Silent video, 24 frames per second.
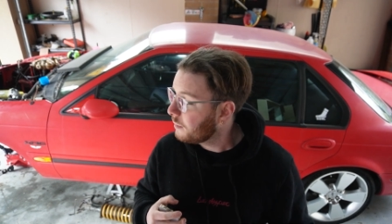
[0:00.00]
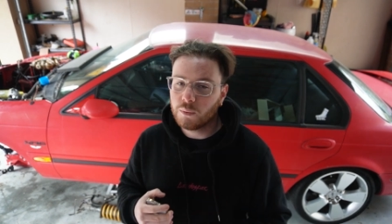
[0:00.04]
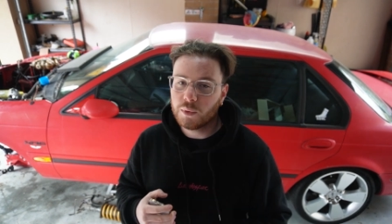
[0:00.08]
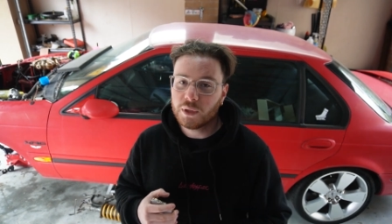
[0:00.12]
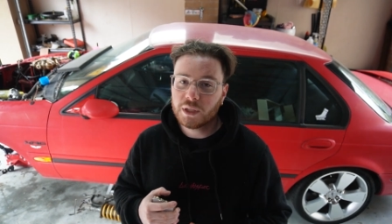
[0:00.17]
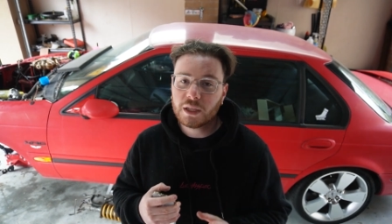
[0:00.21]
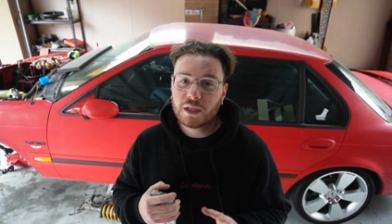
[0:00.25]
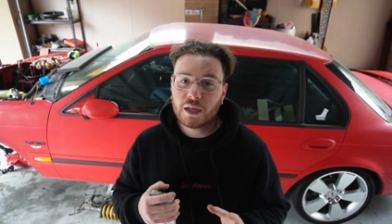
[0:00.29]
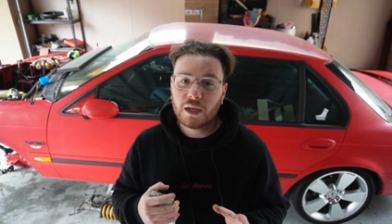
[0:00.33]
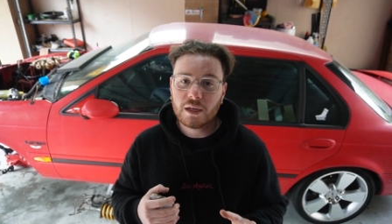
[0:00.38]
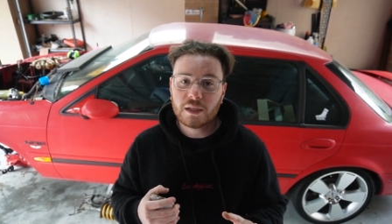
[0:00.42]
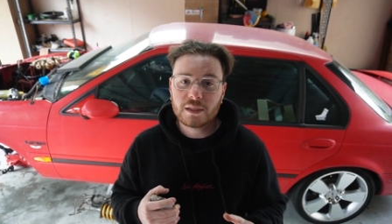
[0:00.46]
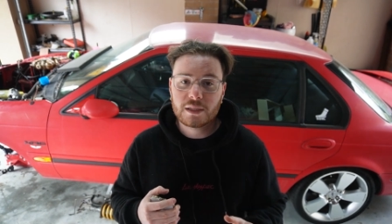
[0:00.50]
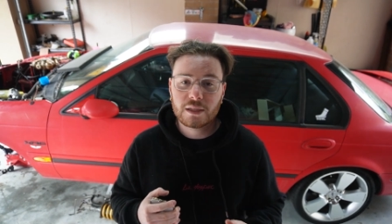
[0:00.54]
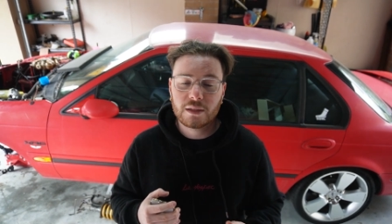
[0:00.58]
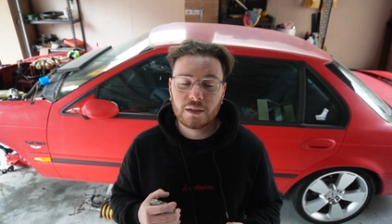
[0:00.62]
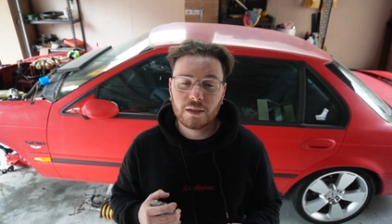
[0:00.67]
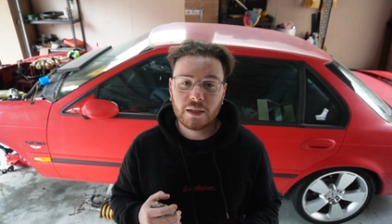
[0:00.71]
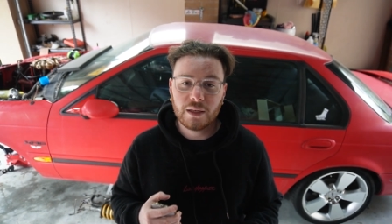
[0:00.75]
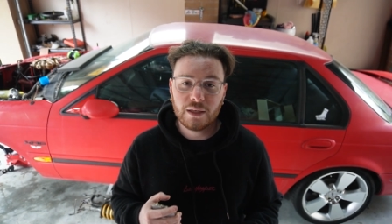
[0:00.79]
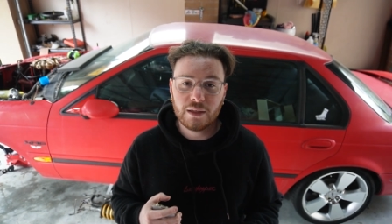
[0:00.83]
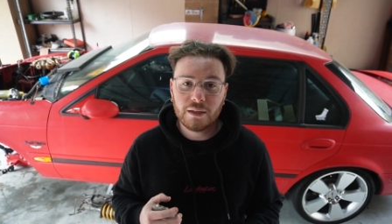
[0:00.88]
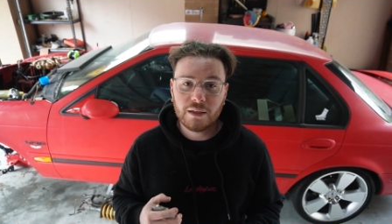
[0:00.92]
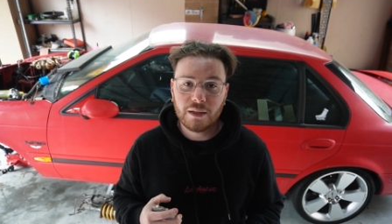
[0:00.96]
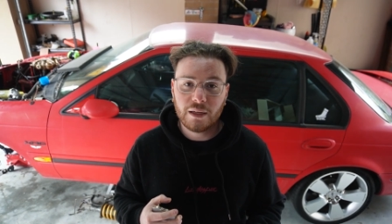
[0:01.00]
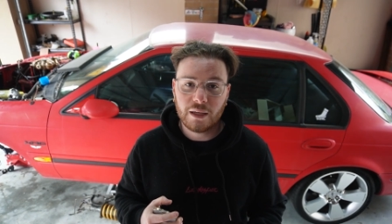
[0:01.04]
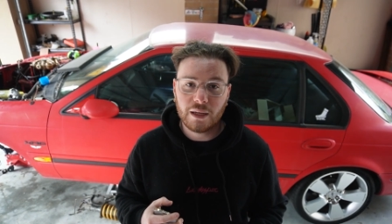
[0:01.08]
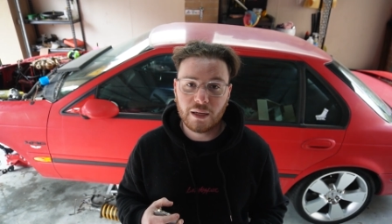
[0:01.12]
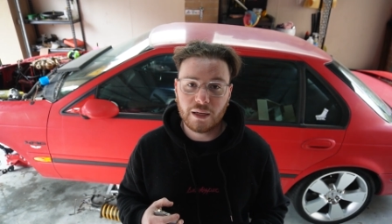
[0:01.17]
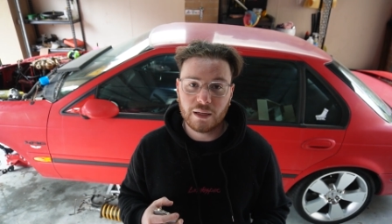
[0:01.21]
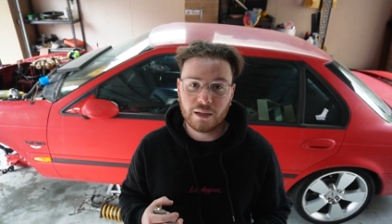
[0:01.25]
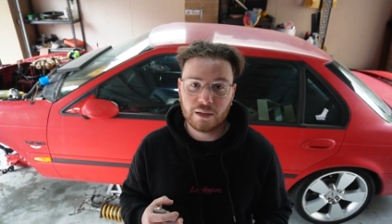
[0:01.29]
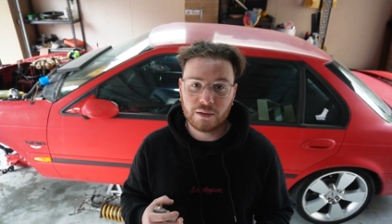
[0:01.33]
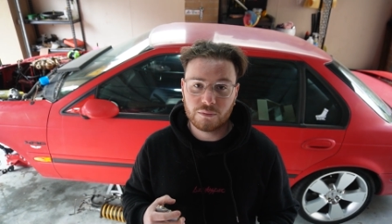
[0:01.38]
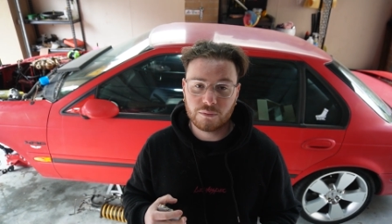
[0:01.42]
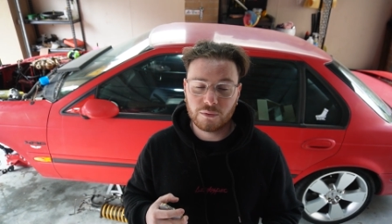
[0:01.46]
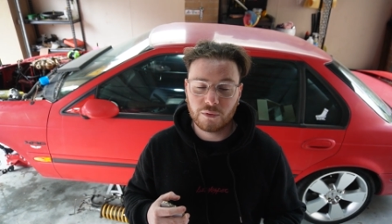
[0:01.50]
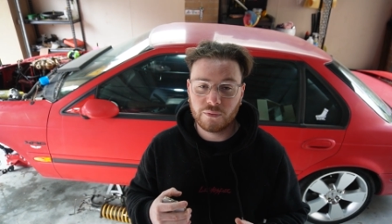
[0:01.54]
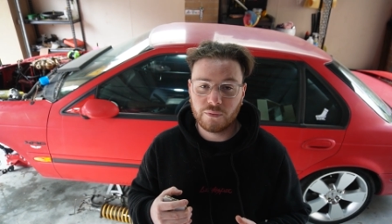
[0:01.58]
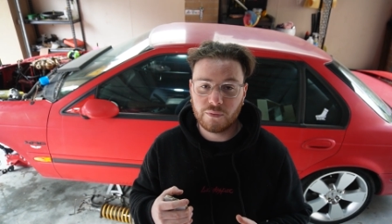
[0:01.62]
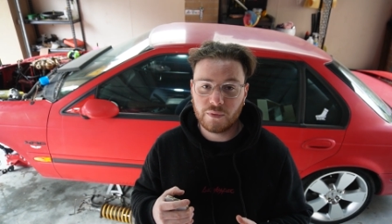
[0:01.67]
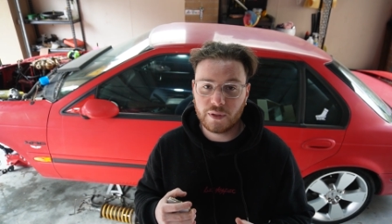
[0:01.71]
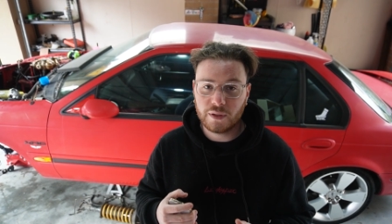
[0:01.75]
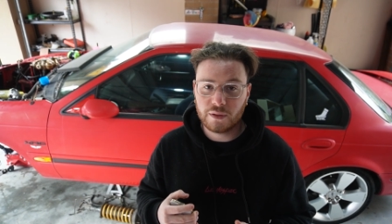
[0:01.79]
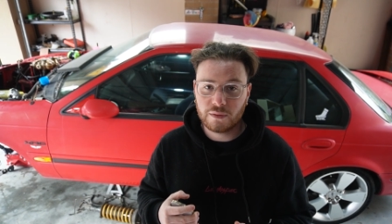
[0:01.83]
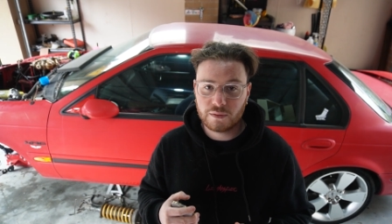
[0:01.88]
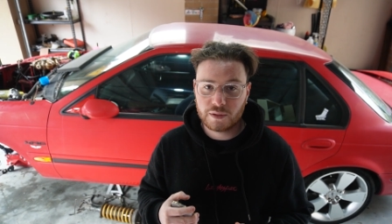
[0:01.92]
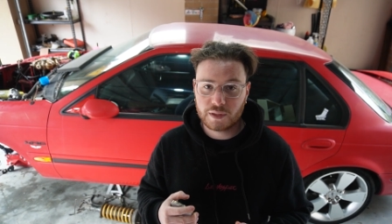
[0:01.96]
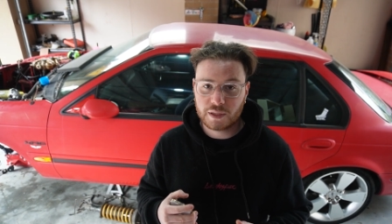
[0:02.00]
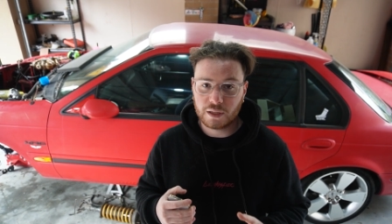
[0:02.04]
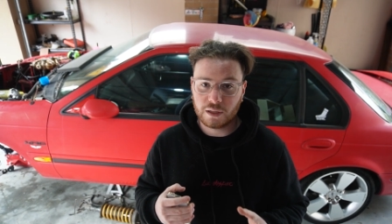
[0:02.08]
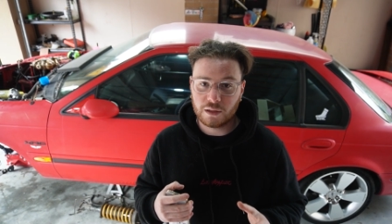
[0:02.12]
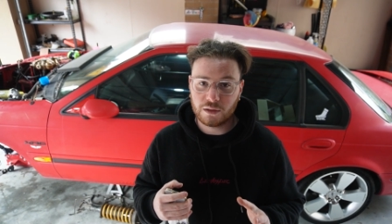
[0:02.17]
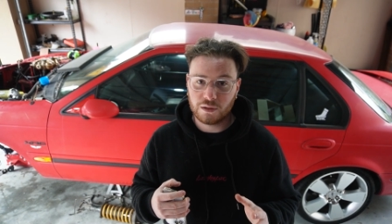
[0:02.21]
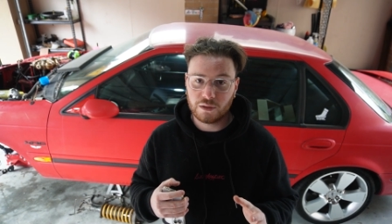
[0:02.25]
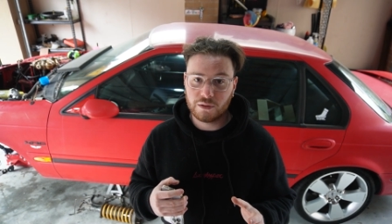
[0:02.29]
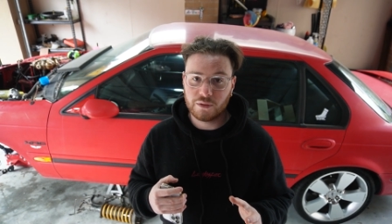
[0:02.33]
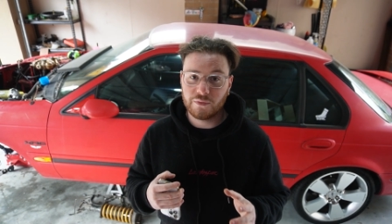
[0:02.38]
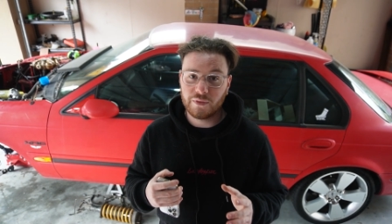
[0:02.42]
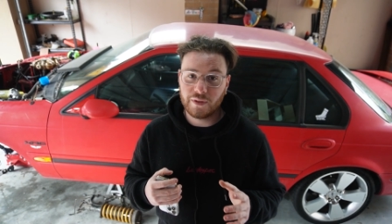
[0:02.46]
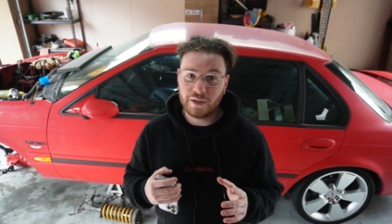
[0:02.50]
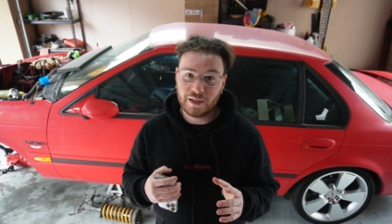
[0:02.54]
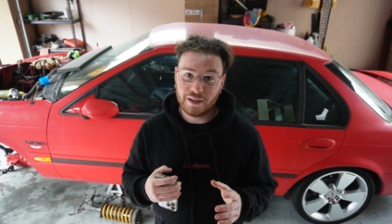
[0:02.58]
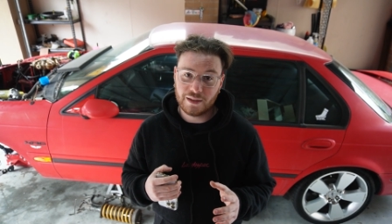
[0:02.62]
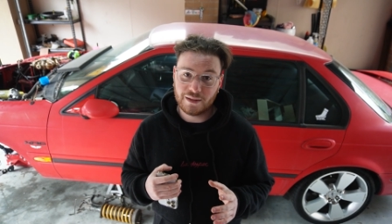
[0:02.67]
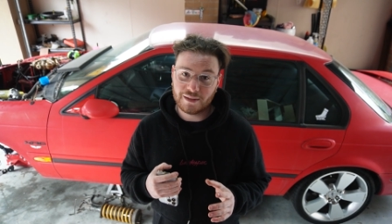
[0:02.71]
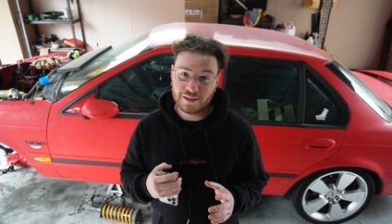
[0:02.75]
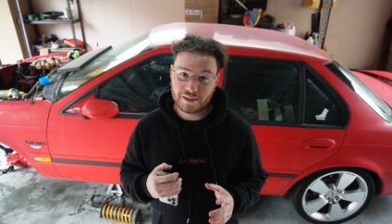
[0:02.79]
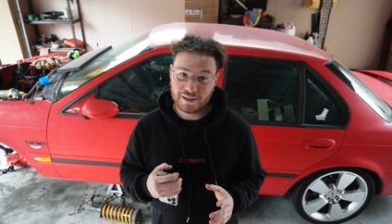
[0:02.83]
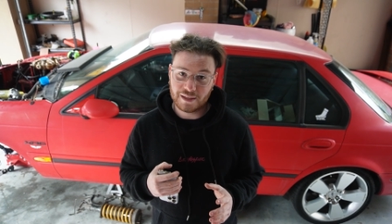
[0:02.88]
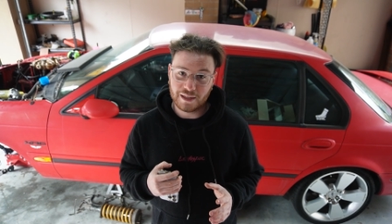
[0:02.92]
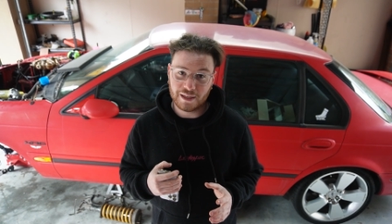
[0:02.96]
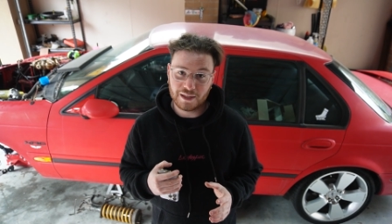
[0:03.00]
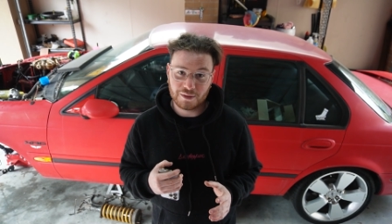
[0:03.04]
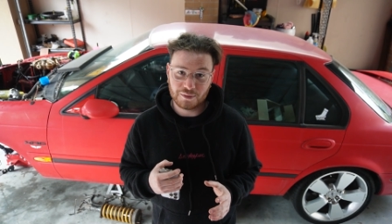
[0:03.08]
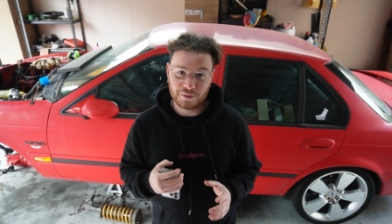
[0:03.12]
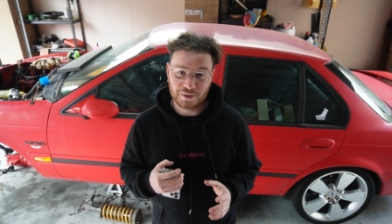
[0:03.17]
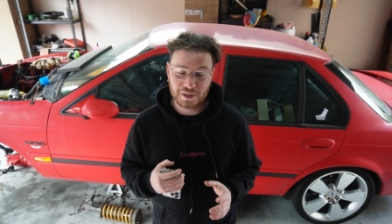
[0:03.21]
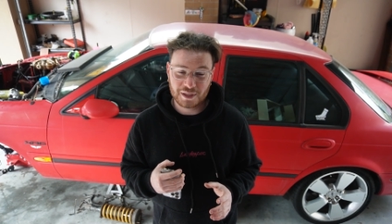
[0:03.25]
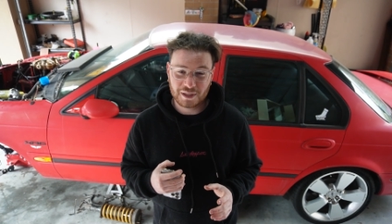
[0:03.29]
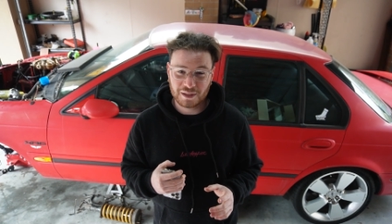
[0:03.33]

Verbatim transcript: When the car's clean, it reveals a lot of hidden secrets,